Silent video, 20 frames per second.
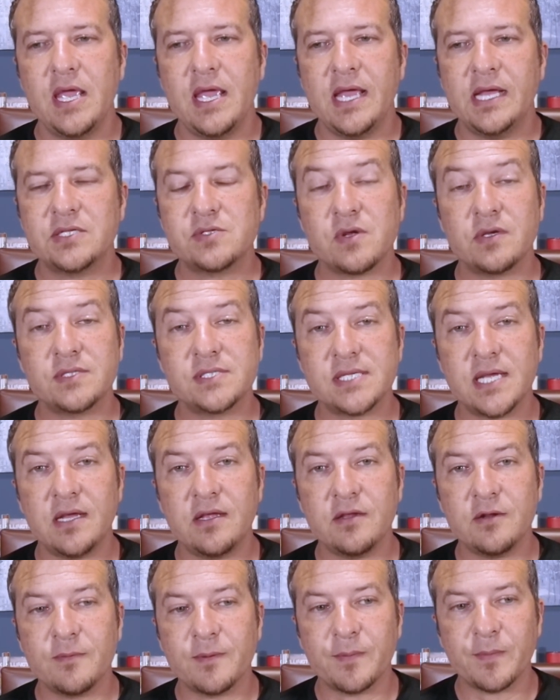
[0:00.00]
And so I was
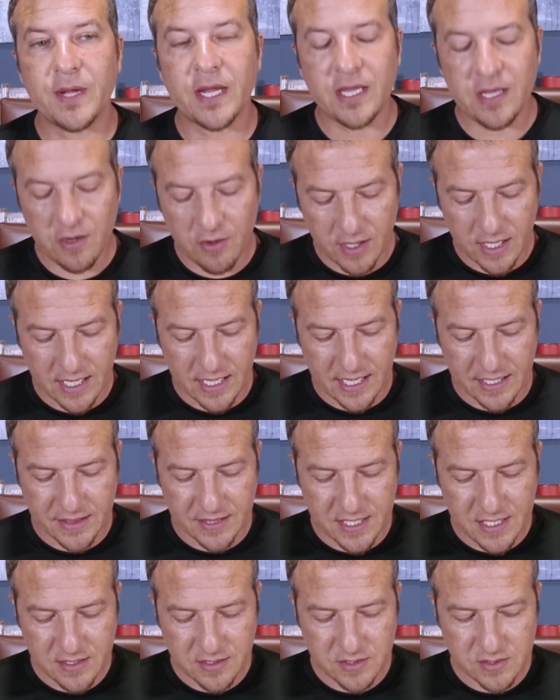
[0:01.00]
telling them, I'm like, you know, I
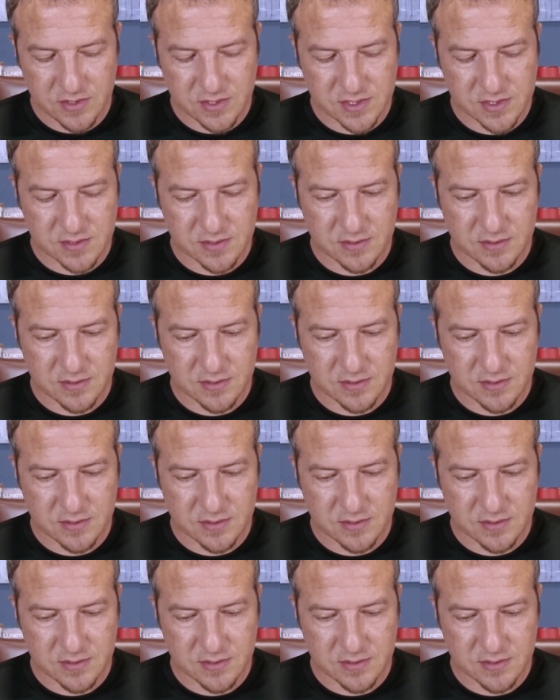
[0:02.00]
think there's,